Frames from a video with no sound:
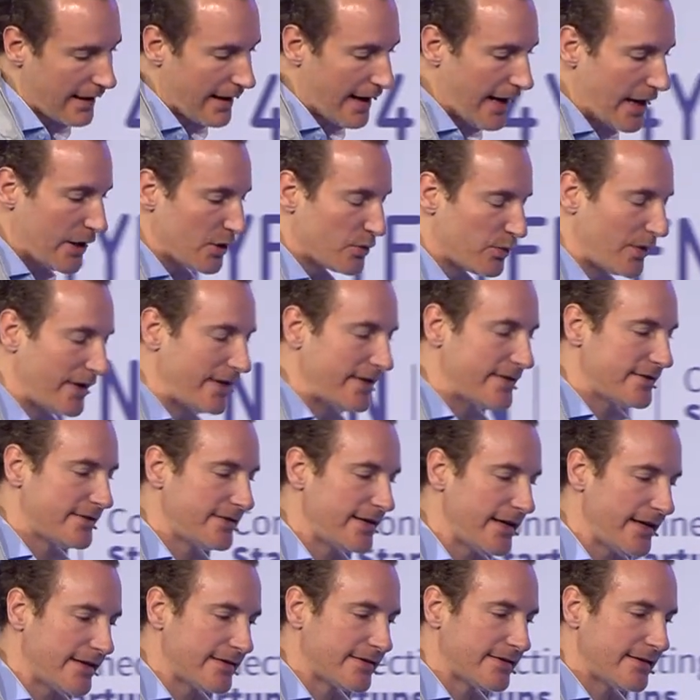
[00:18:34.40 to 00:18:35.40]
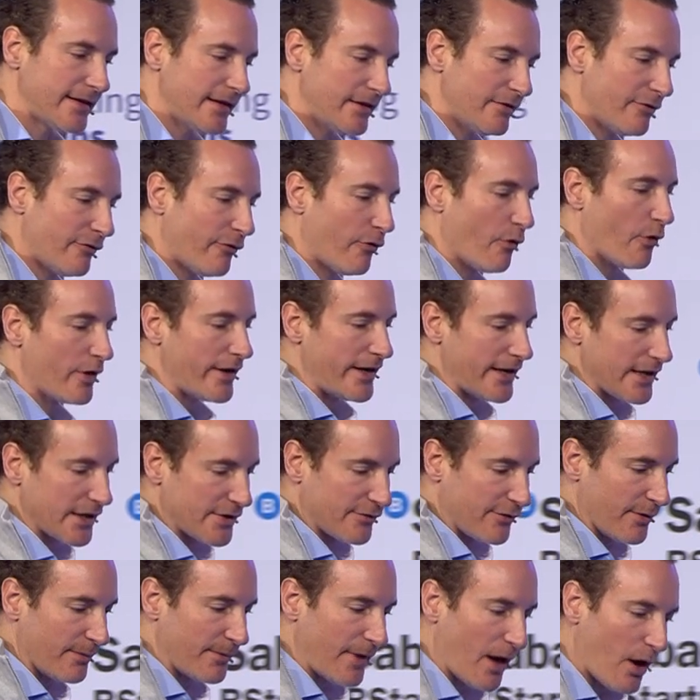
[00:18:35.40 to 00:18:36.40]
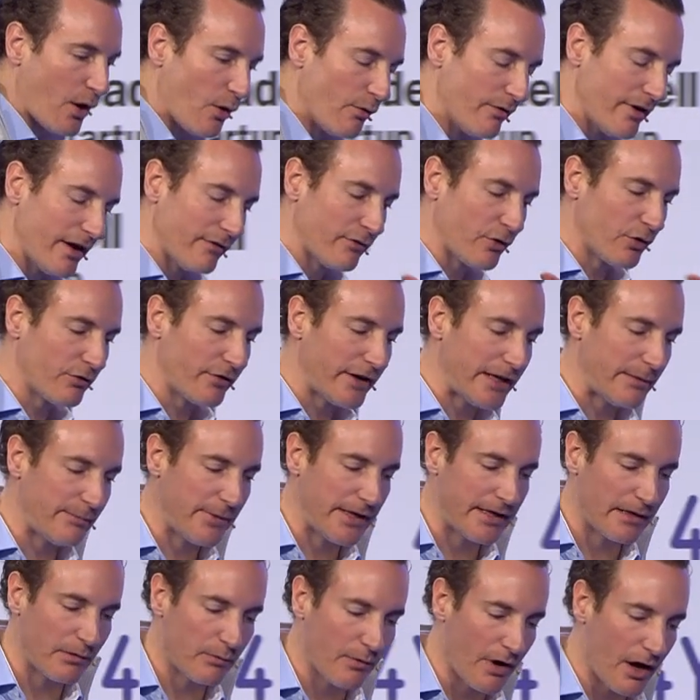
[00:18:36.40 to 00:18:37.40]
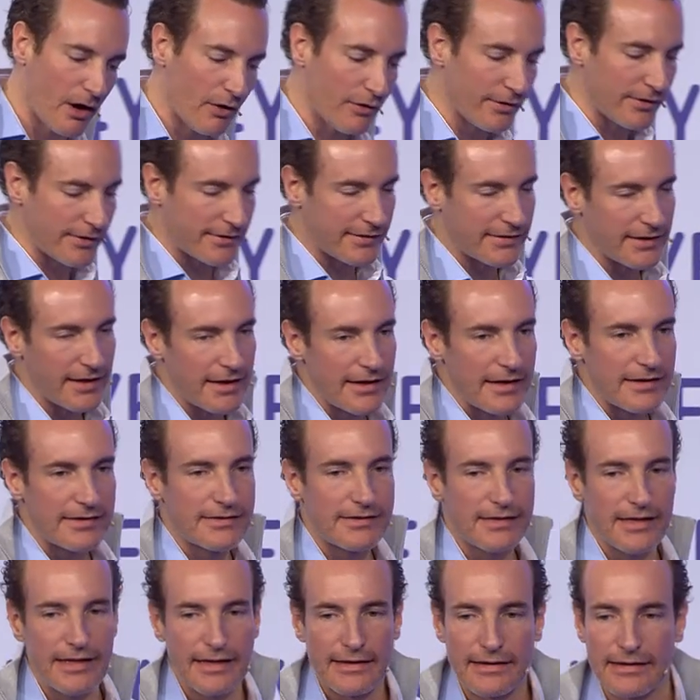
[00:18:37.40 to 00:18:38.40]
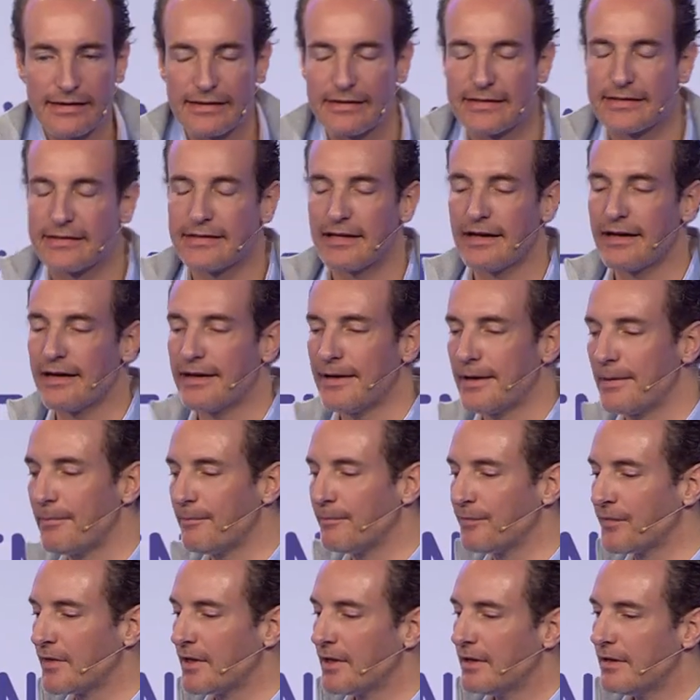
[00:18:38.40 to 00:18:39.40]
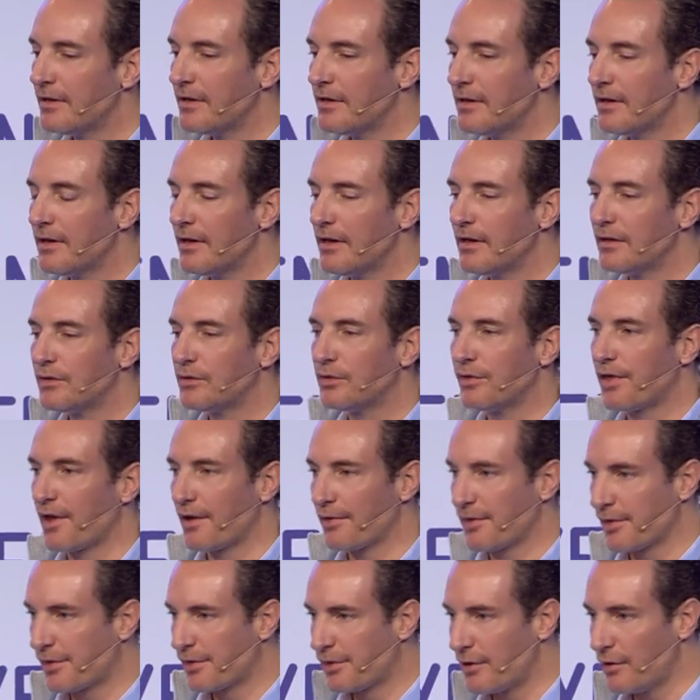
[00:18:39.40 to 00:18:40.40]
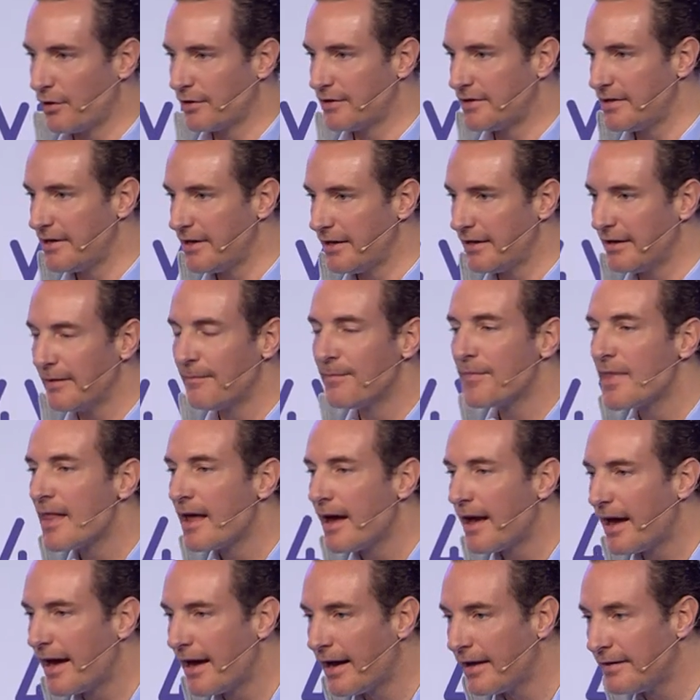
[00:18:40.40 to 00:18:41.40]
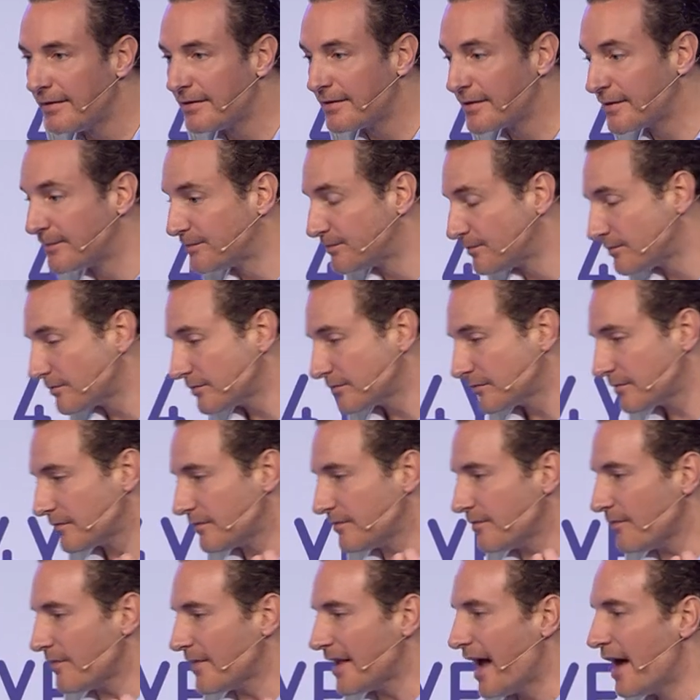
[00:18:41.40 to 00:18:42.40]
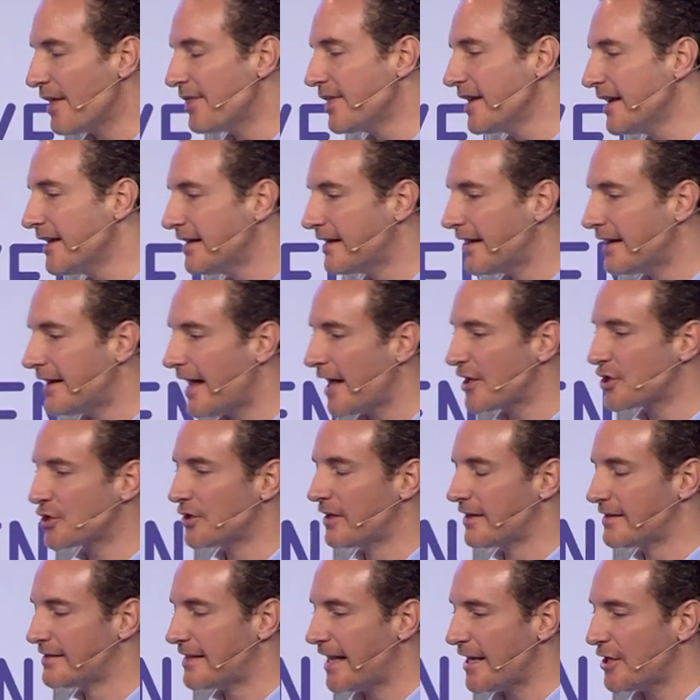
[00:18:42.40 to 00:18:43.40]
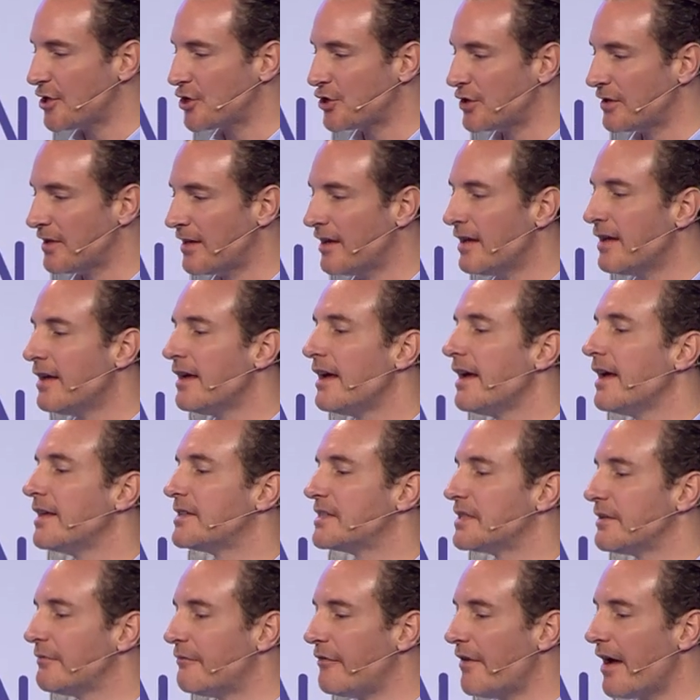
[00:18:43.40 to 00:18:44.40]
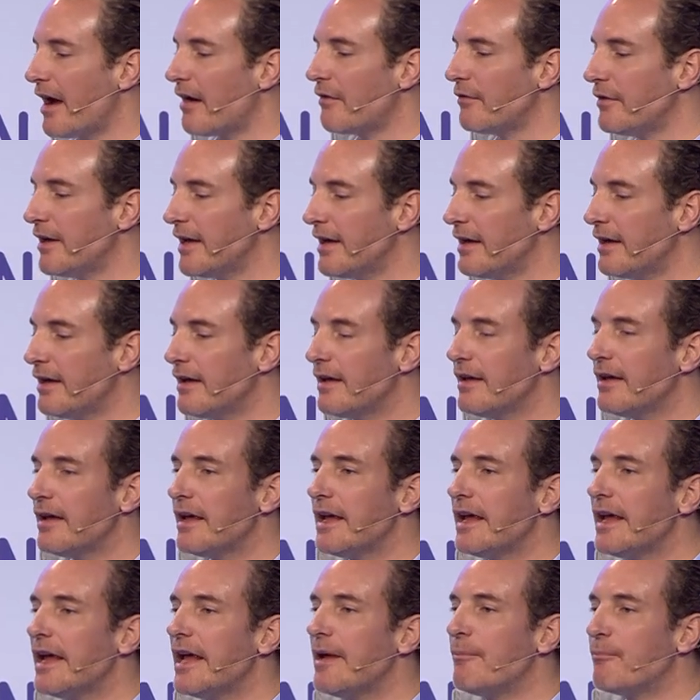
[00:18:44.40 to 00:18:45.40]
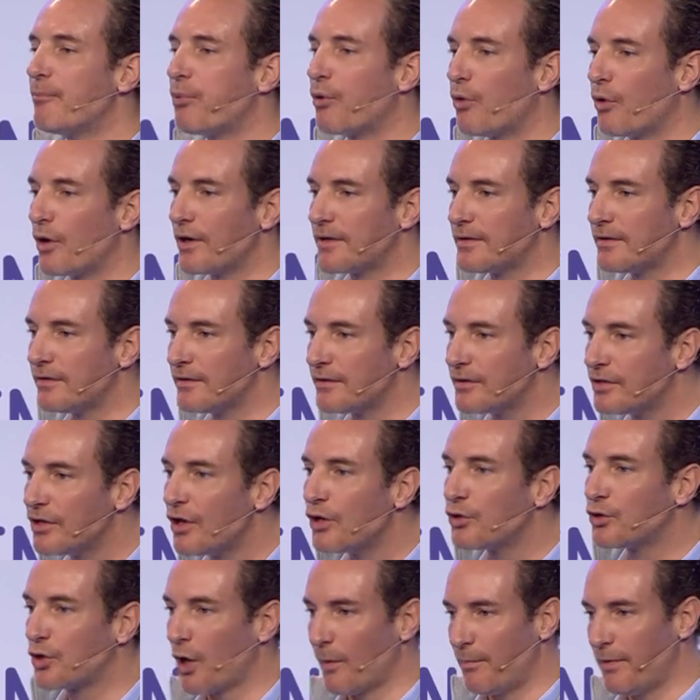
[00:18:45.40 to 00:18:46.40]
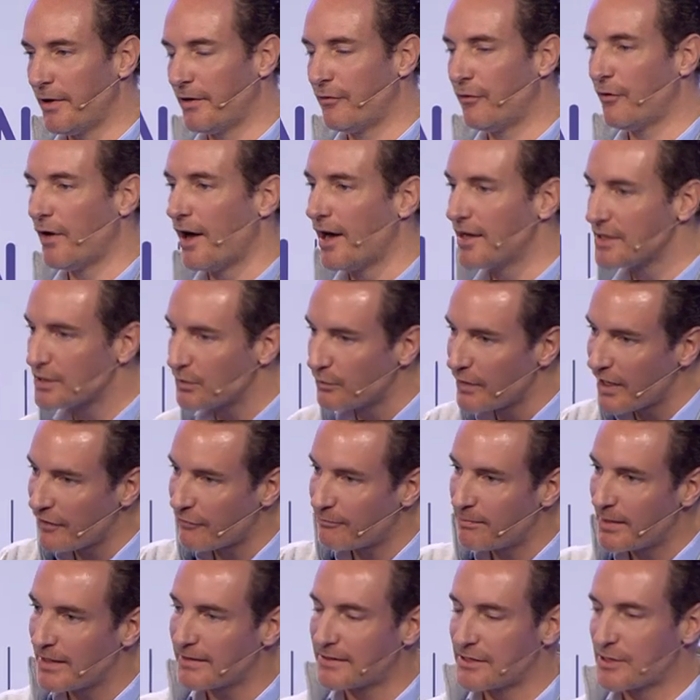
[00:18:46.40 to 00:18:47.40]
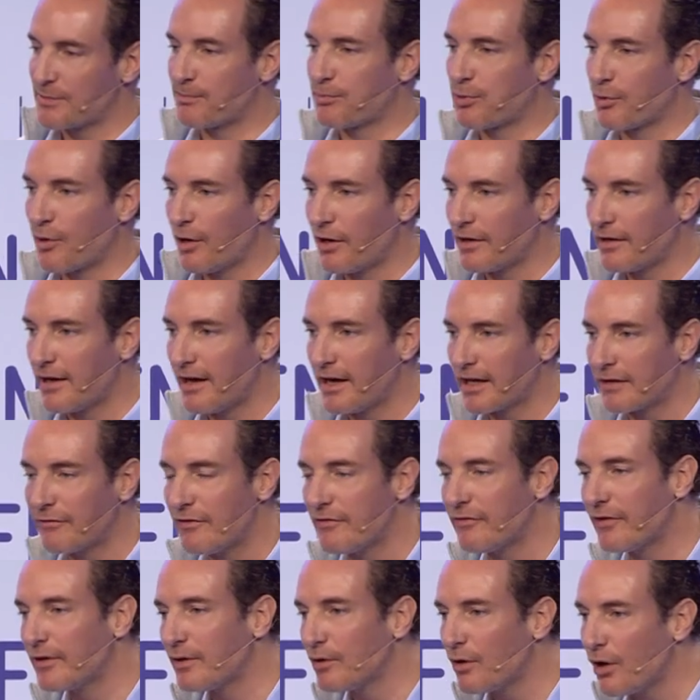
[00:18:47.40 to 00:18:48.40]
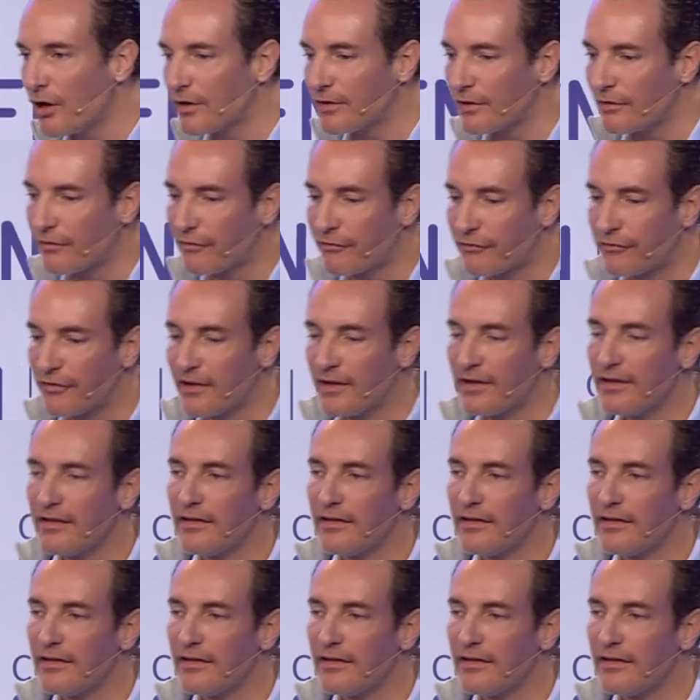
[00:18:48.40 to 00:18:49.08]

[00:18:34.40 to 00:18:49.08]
N26 in four years from now? We have already been around since um, 2013. And I think internationalization, it's a very important topic for us. We have built this product with a lot of